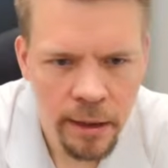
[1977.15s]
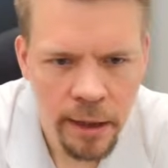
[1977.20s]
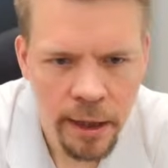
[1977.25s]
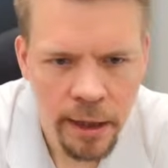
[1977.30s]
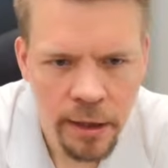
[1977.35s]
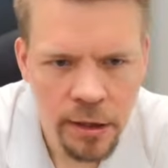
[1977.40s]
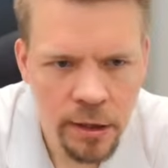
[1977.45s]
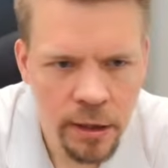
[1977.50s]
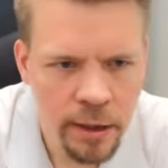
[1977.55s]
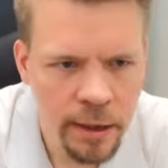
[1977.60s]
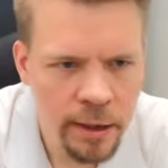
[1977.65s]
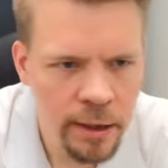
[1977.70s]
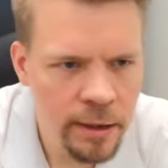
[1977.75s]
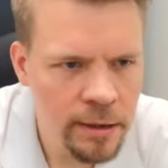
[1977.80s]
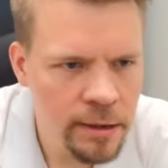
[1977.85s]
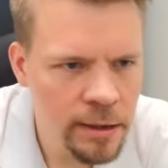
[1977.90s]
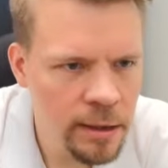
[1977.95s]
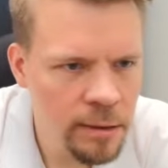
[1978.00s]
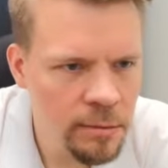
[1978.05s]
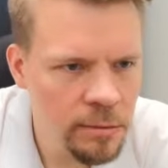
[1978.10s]
Actually, it
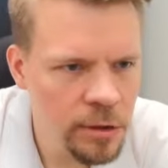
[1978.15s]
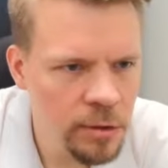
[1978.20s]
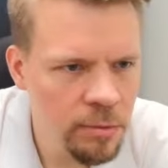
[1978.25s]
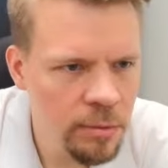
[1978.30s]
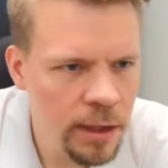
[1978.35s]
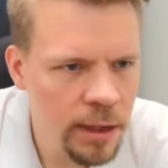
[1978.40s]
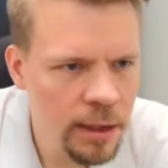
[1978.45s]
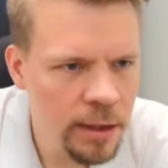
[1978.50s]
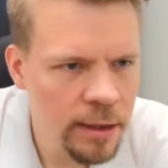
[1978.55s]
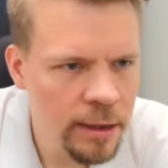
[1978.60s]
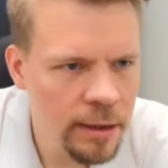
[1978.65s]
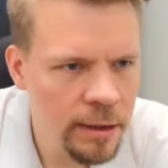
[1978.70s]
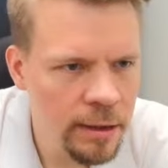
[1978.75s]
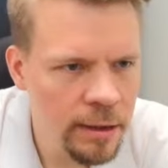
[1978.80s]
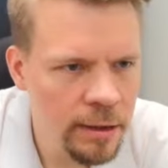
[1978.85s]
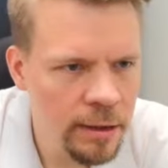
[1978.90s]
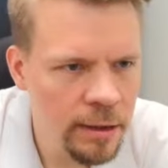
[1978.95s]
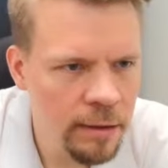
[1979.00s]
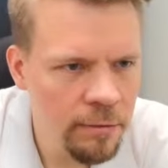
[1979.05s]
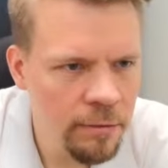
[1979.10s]
seems to me that
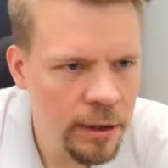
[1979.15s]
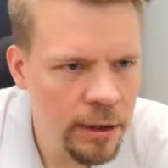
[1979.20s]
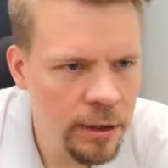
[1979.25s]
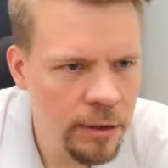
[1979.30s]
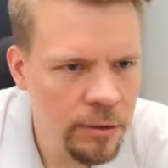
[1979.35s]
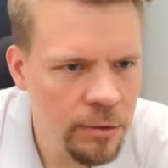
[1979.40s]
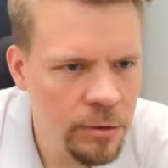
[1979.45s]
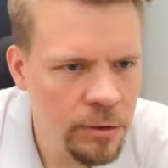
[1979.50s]
if I do